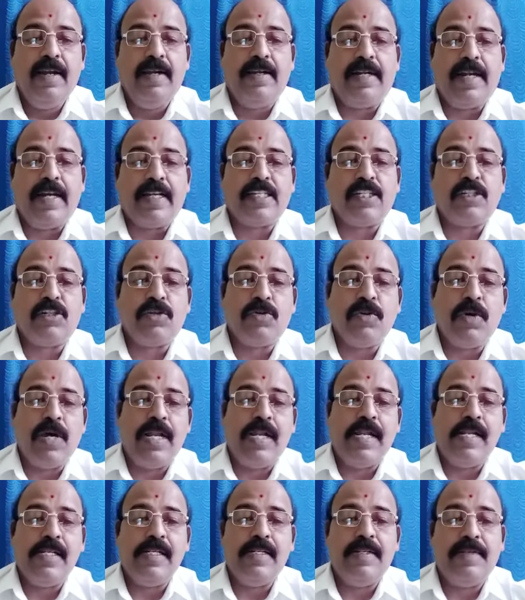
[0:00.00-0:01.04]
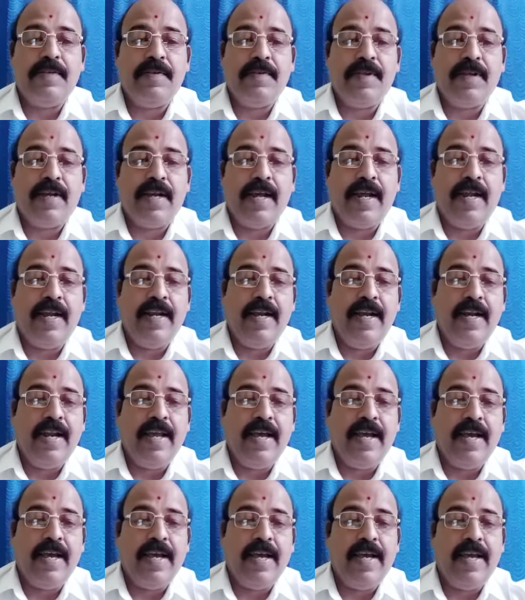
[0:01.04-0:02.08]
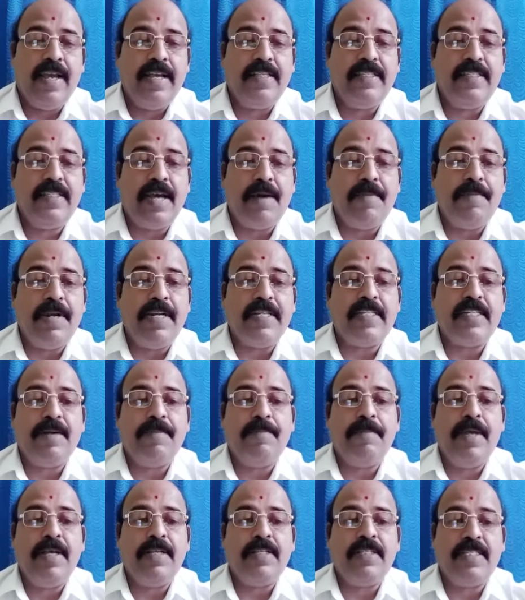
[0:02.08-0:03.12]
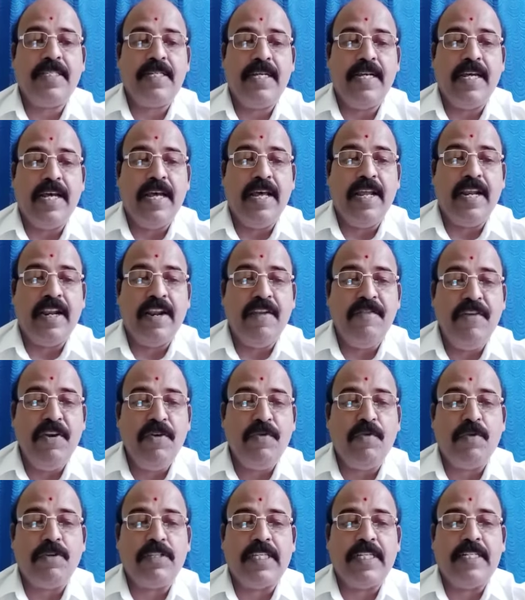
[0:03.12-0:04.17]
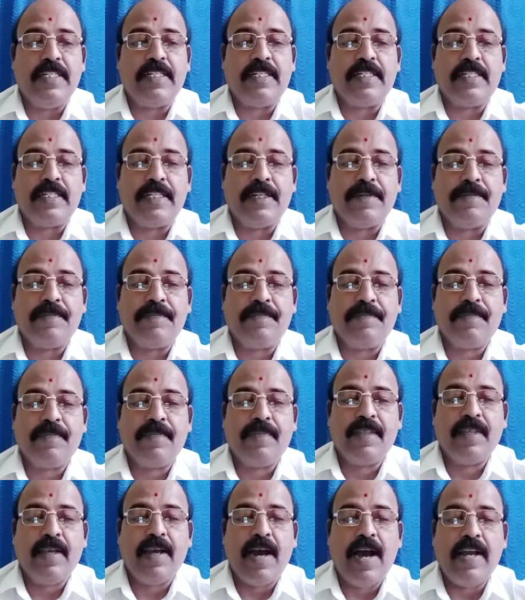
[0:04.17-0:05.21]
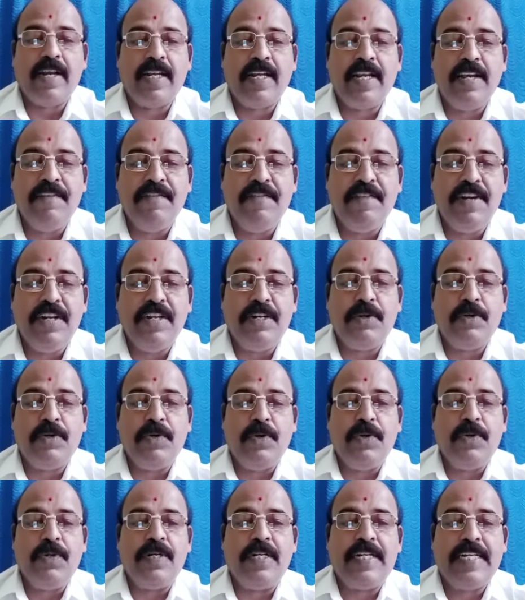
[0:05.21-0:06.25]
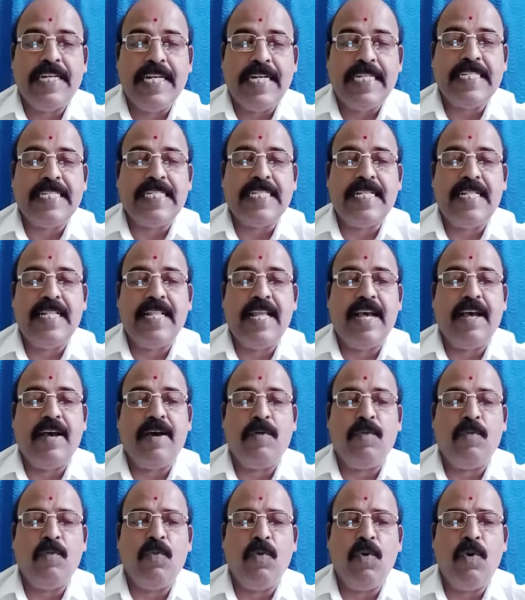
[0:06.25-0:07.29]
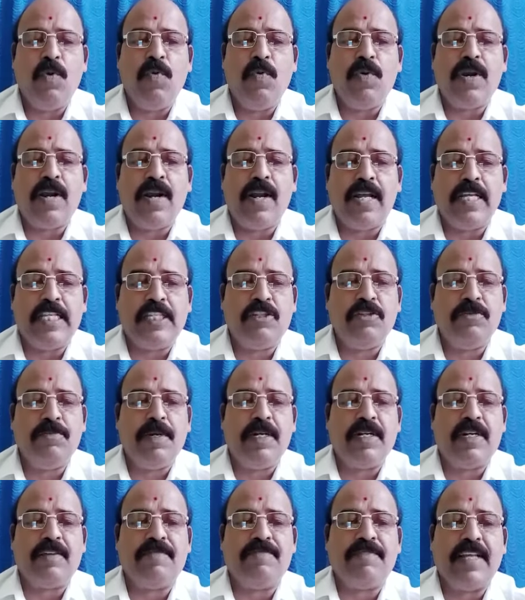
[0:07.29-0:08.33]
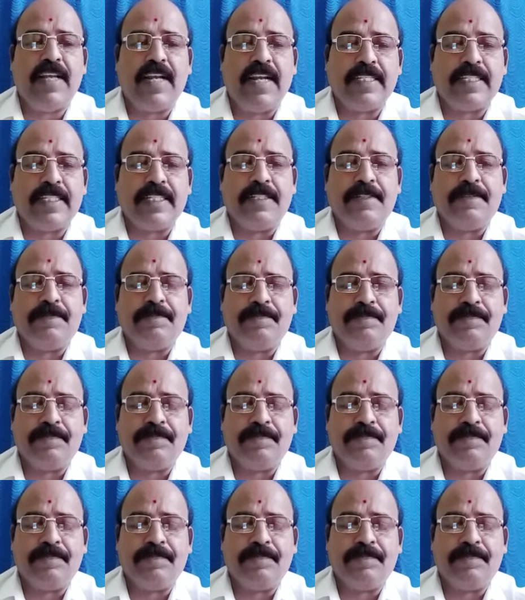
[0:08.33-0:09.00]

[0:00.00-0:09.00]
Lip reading: Textual and examination based review questions are given to test the overall achievement of the lesson.